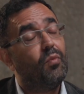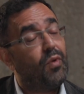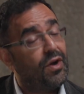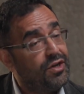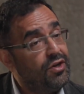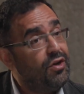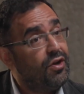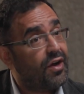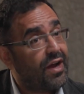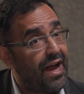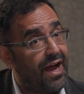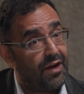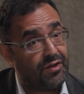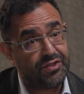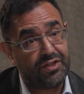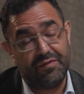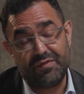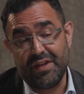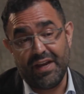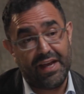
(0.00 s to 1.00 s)
When you look
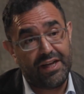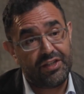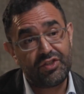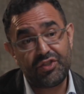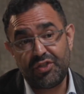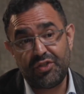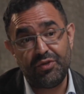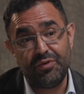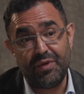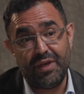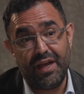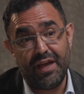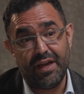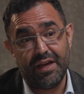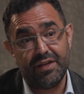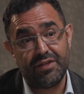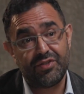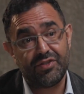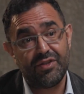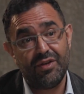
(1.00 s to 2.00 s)
out over the next two
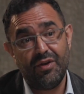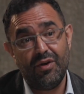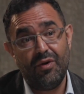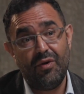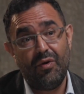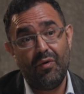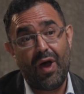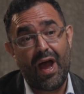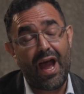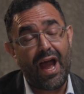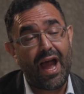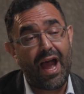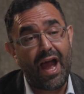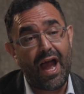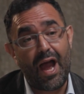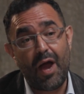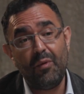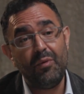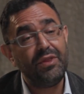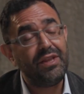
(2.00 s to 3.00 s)
years,
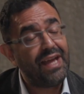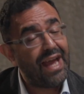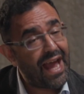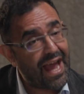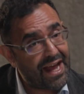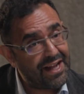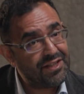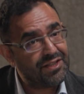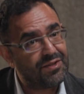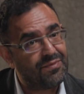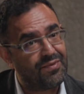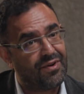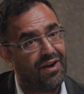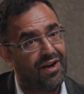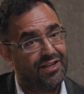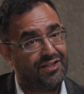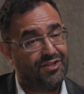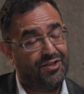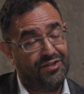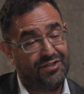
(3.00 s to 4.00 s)
how will the
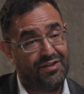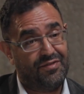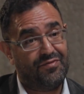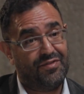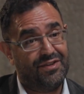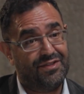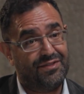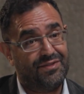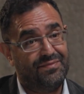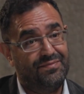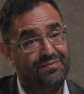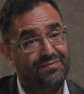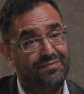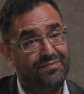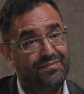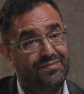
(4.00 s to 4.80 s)
enterprise look different?